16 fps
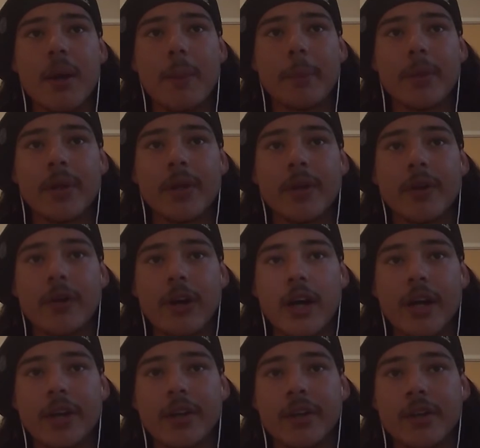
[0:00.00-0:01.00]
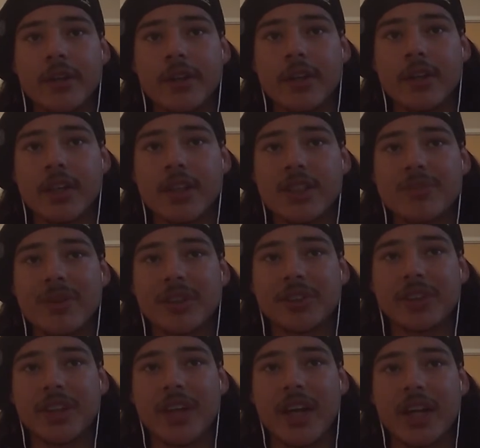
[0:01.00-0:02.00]
but then I'd get some
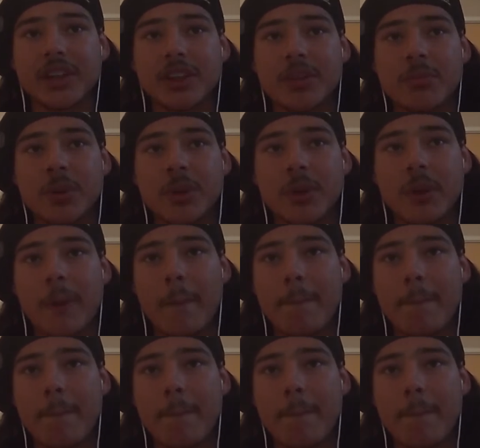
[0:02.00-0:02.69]
extra cash in me.